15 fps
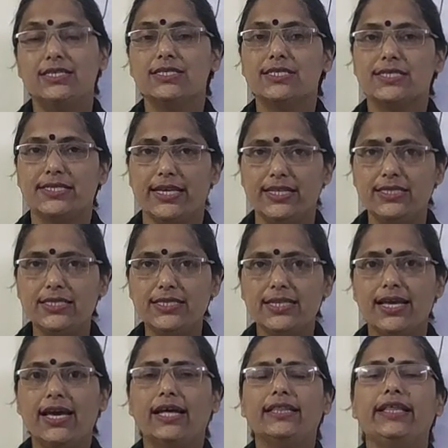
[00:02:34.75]
Since
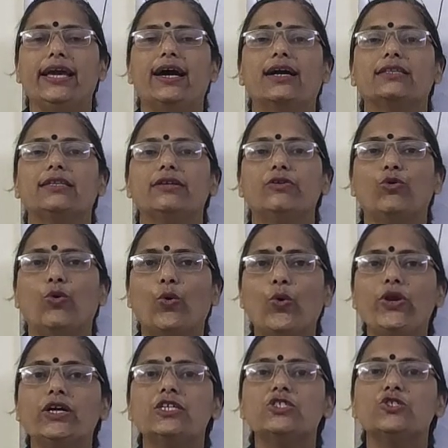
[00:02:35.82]
they are the
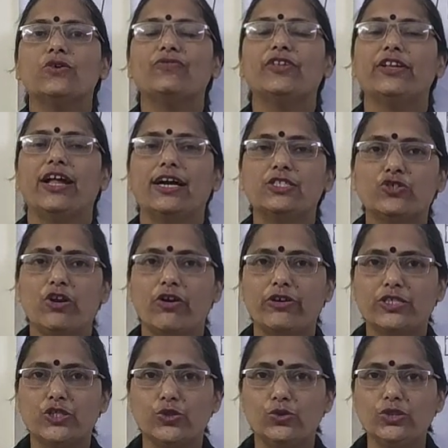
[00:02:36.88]
owners of the natural
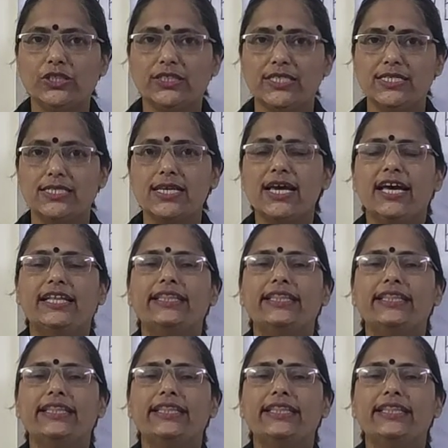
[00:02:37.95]
resources,